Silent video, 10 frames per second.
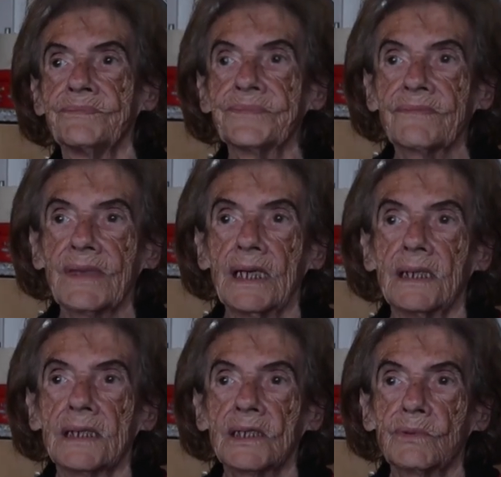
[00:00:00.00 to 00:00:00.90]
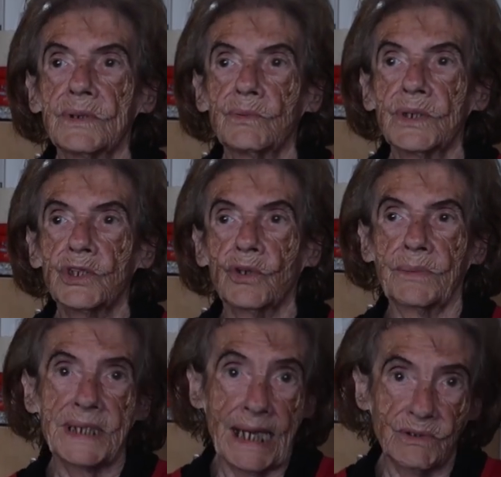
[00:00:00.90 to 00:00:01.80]
Yeah. We used to go
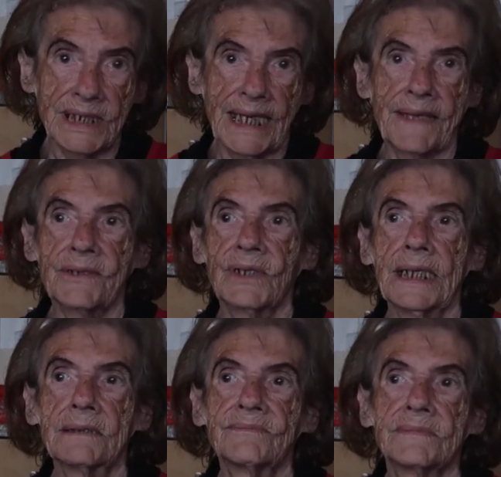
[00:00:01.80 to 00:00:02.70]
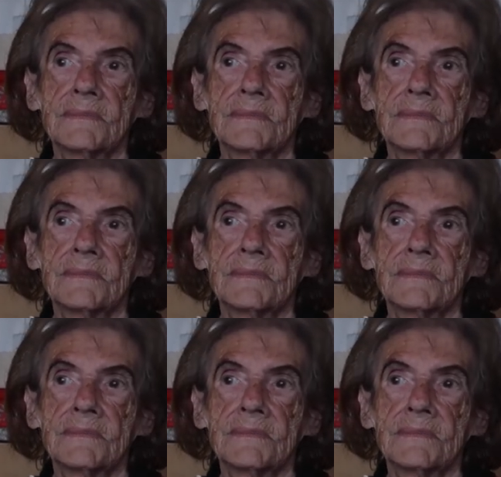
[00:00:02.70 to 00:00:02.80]
up to town together, right?